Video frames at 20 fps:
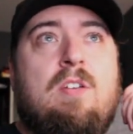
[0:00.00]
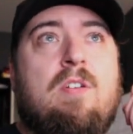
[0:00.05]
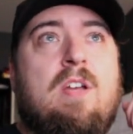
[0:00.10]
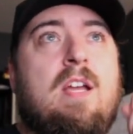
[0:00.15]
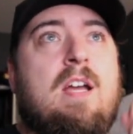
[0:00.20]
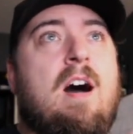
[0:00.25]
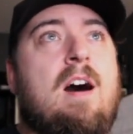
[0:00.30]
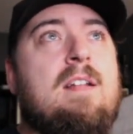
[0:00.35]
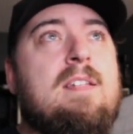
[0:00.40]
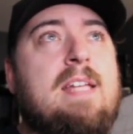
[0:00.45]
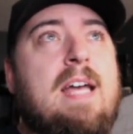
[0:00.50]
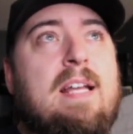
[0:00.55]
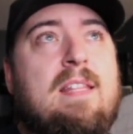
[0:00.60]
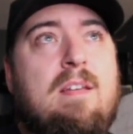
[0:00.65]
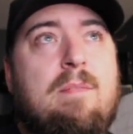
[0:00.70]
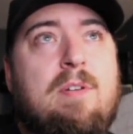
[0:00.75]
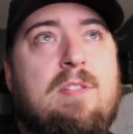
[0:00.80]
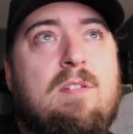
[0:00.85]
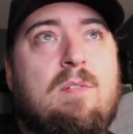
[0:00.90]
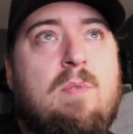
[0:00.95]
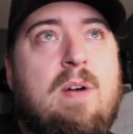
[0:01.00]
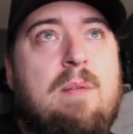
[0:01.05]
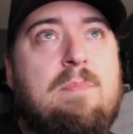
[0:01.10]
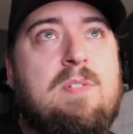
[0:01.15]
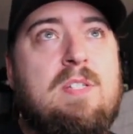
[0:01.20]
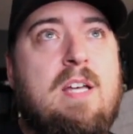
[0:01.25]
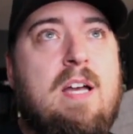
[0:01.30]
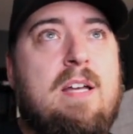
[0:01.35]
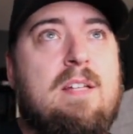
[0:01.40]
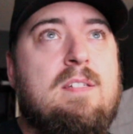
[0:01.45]
You can contact them on their
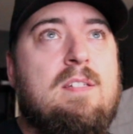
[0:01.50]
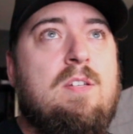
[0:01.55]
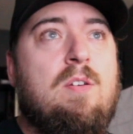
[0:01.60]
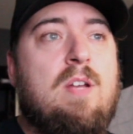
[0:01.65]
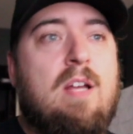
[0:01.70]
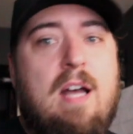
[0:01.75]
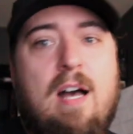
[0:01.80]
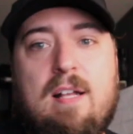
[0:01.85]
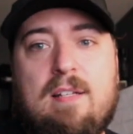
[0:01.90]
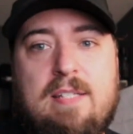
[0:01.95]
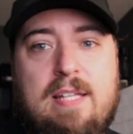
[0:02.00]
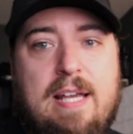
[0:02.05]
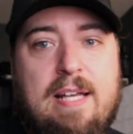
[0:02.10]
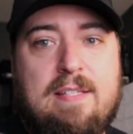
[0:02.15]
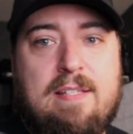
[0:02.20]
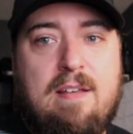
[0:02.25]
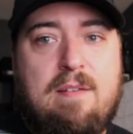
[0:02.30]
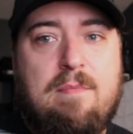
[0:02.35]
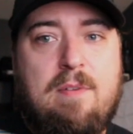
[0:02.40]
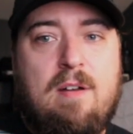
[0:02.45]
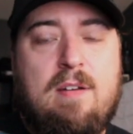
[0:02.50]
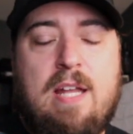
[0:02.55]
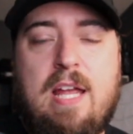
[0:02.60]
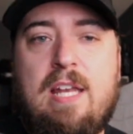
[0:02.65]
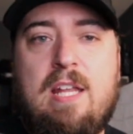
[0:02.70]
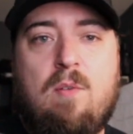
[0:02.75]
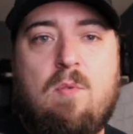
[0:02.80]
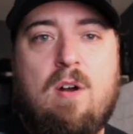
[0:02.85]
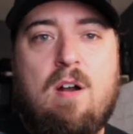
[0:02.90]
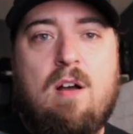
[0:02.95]
websites. You can contact them on
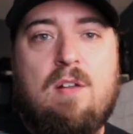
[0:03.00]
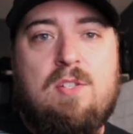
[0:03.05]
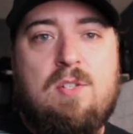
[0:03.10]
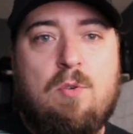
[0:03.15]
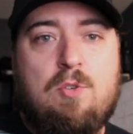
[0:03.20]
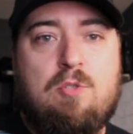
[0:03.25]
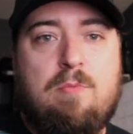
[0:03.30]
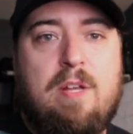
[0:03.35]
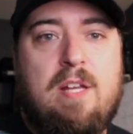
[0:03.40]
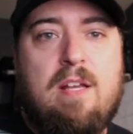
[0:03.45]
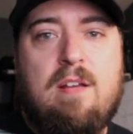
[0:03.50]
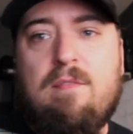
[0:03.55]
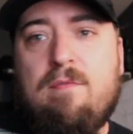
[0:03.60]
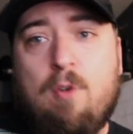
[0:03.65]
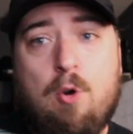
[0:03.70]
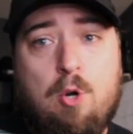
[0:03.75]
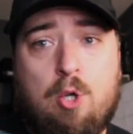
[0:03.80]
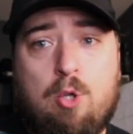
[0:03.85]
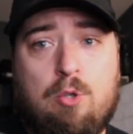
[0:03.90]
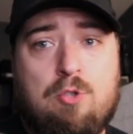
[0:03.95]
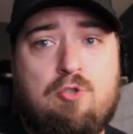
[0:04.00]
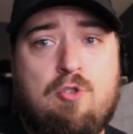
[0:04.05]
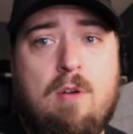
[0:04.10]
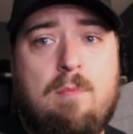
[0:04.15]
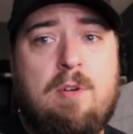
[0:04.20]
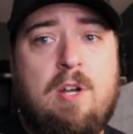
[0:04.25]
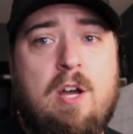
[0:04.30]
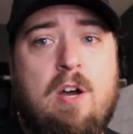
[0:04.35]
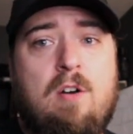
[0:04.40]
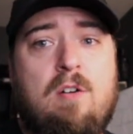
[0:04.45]
anywhere on social media. Vertical
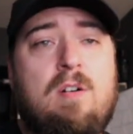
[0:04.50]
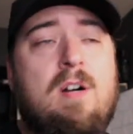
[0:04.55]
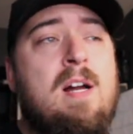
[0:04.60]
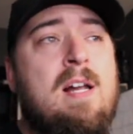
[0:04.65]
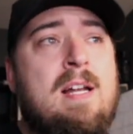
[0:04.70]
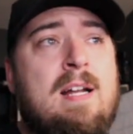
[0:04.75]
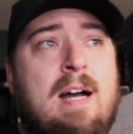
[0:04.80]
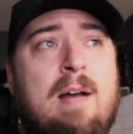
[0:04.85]
Drum Co.